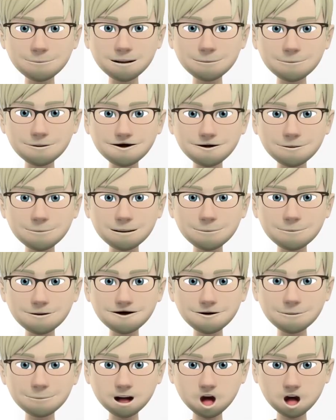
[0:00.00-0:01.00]
These
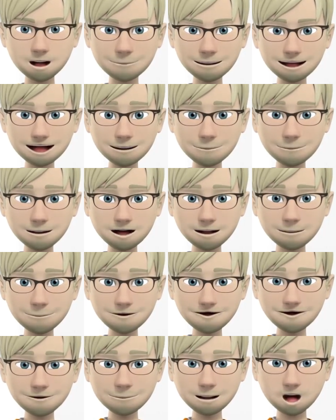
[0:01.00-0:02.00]
devices will
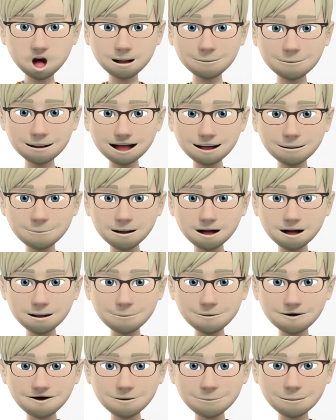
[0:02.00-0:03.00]
protect from possible
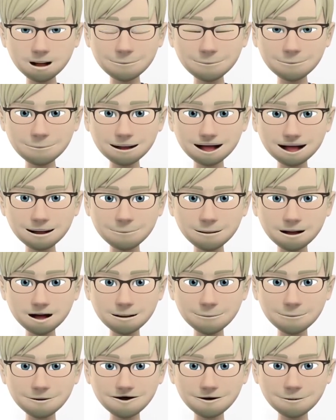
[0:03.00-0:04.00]
variations,
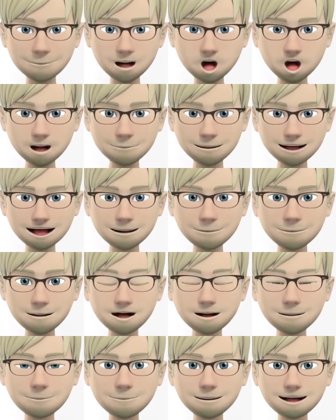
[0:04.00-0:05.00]
even in the event of
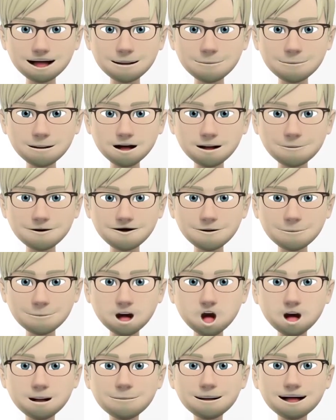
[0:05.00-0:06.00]
sudden or
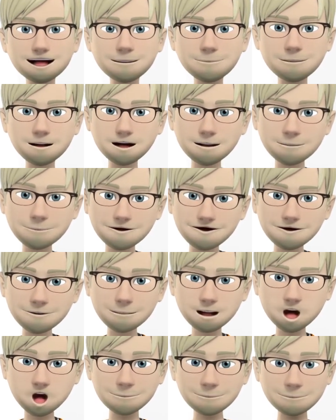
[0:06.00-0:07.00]
intermittent power
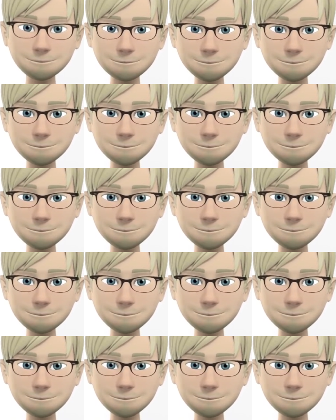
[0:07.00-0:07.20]
demands.